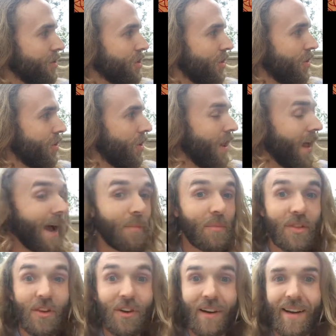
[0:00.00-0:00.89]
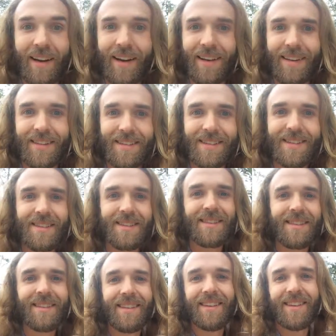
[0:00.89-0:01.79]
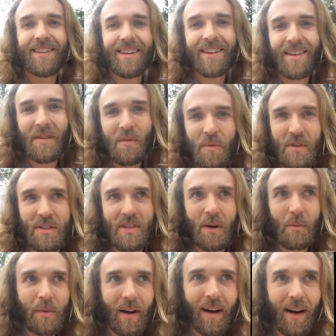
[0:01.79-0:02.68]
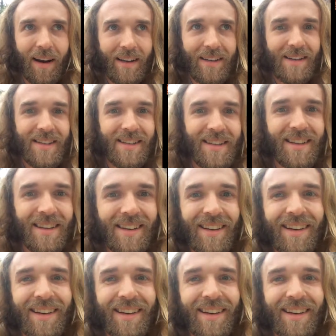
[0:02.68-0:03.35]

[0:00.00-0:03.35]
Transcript: shall clap their hands. What's up, guys?